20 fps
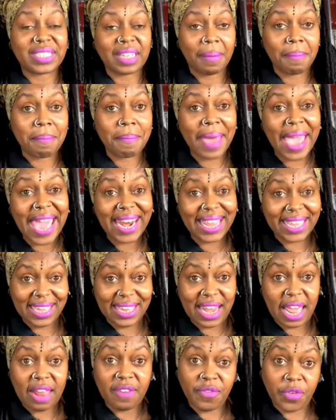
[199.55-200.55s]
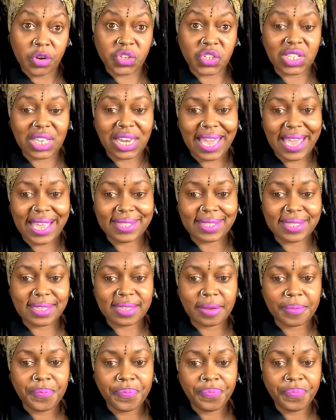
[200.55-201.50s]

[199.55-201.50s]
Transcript: a mannequin at first glance.